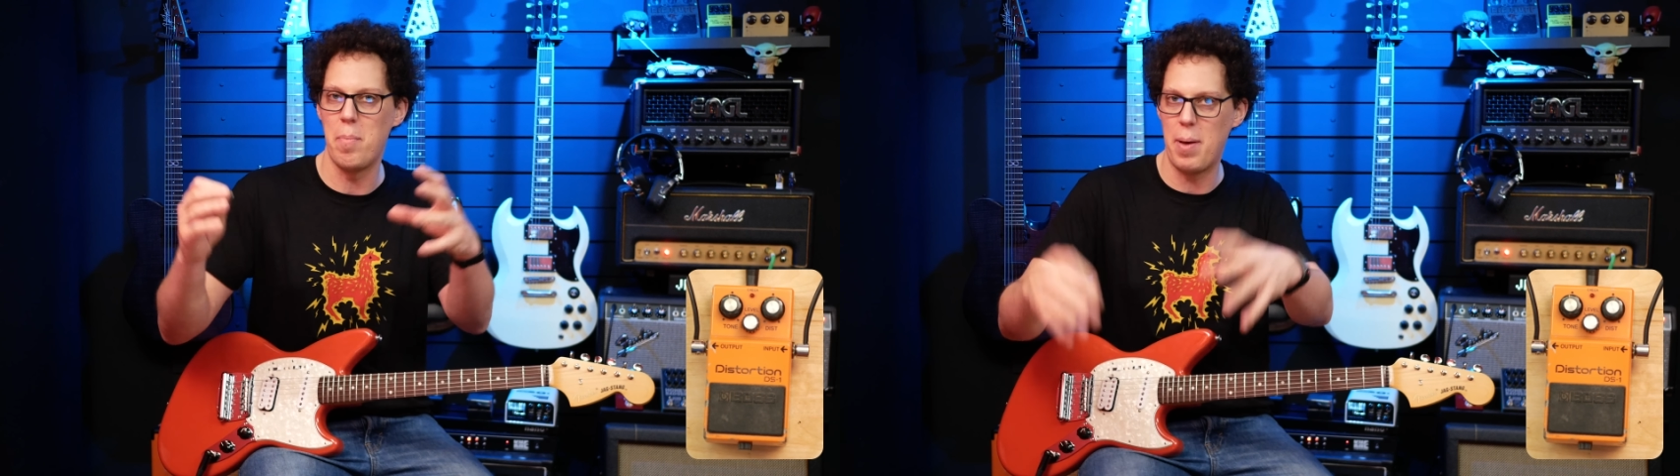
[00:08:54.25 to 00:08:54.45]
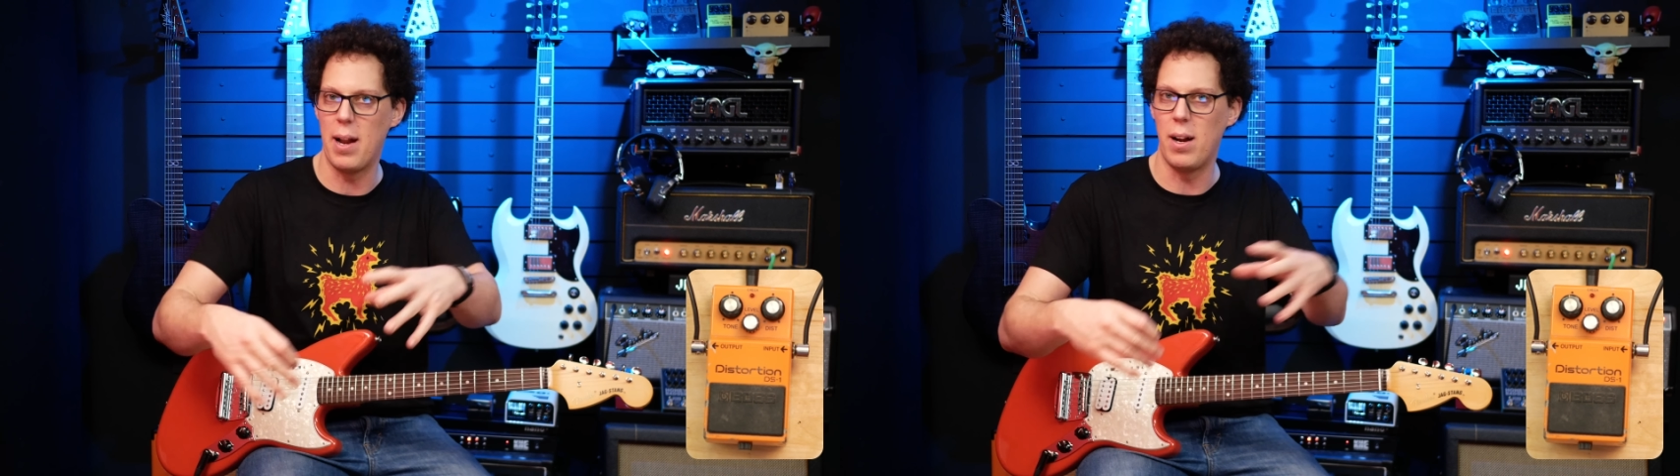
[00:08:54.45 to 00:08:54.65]

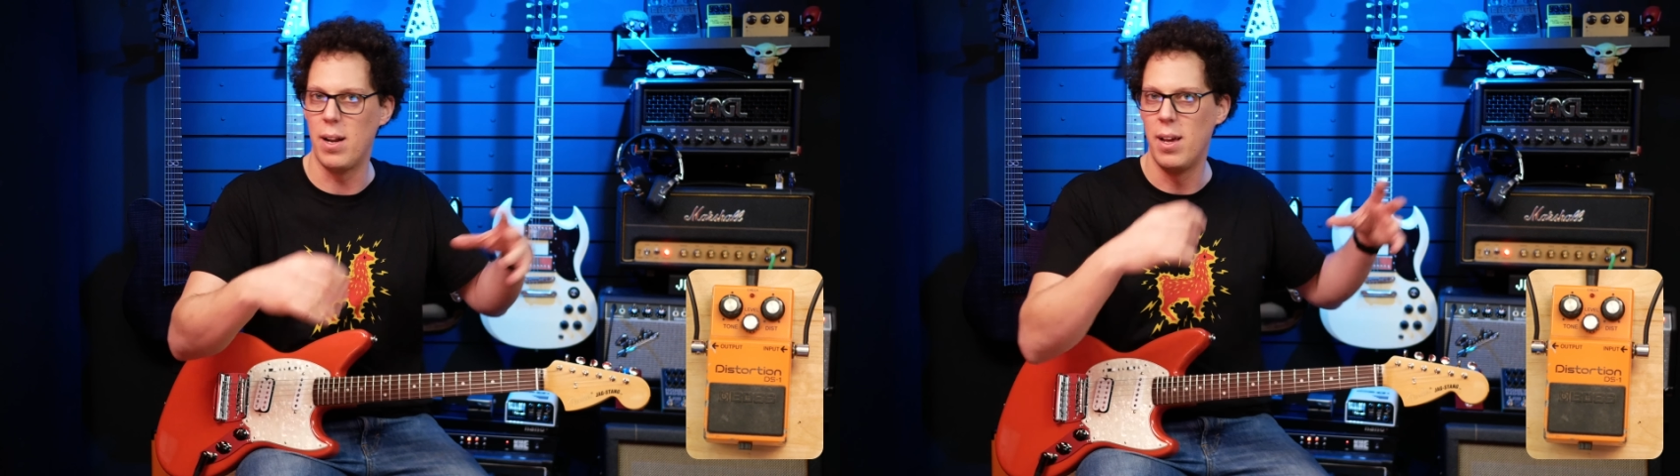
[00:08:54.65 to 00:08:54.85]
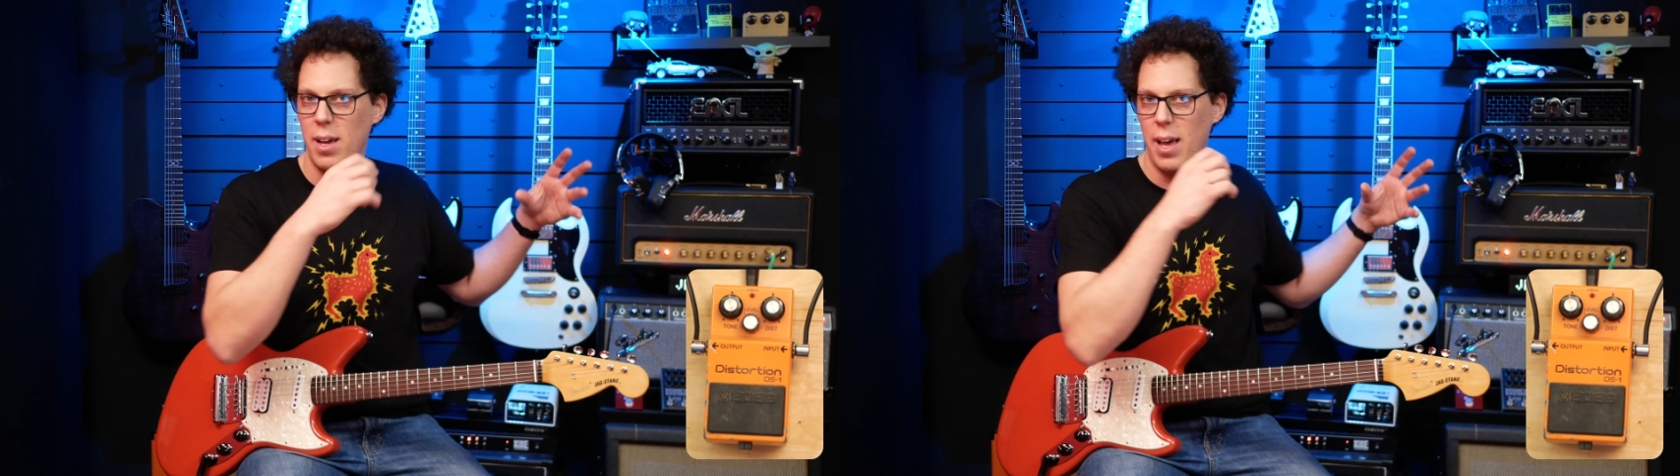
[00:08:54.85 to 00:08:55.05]

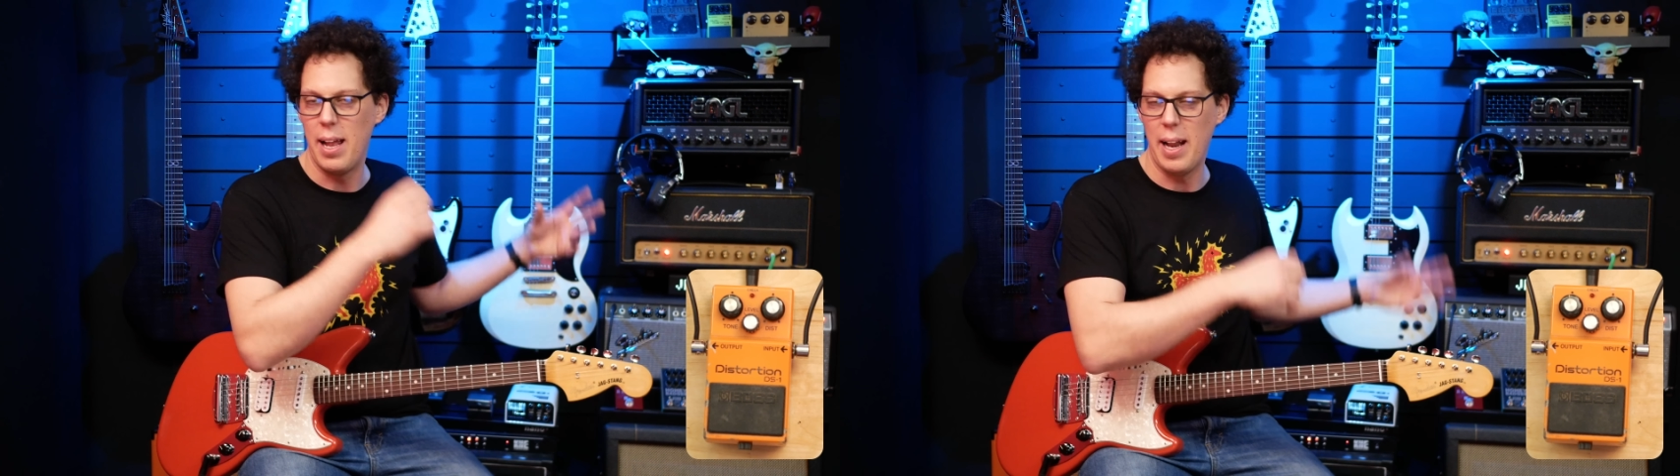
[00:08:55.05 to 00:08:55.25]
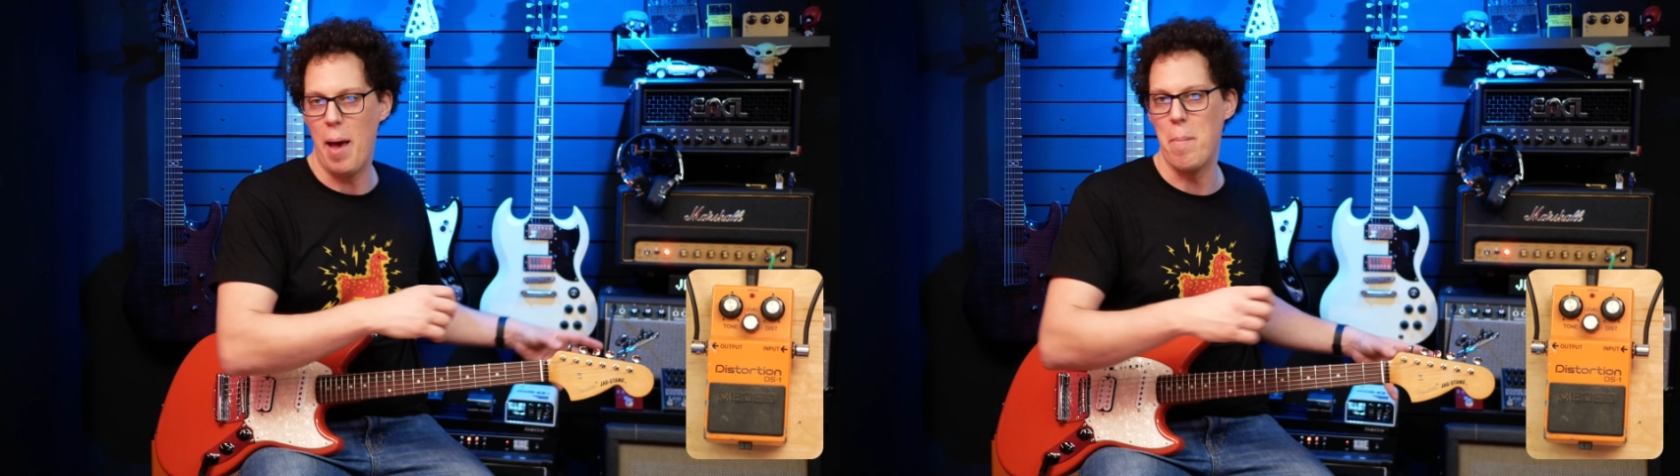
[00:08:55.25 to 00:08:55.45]
pedal,
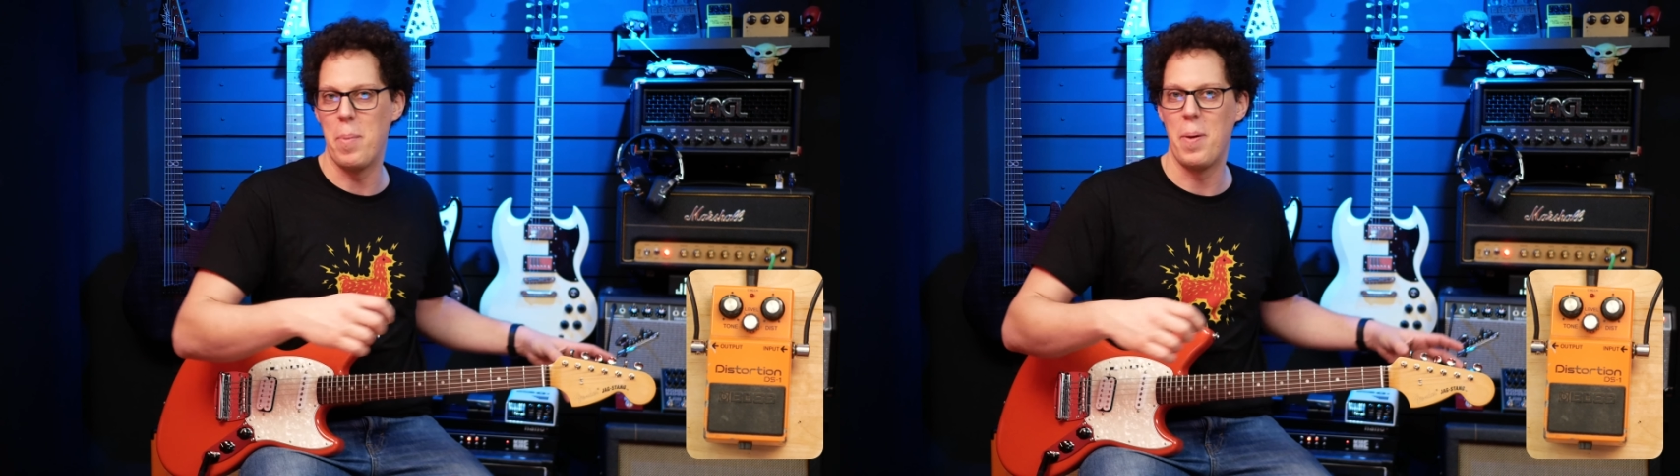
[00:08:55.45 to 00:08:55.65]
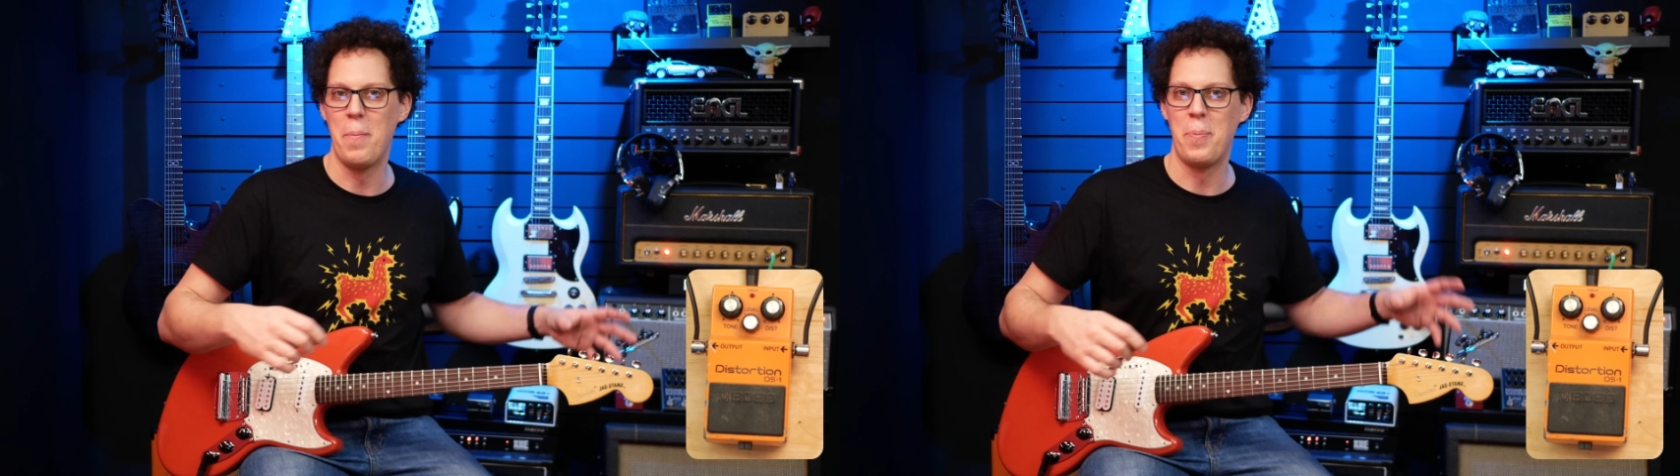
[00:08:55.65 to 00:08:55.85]
and amp.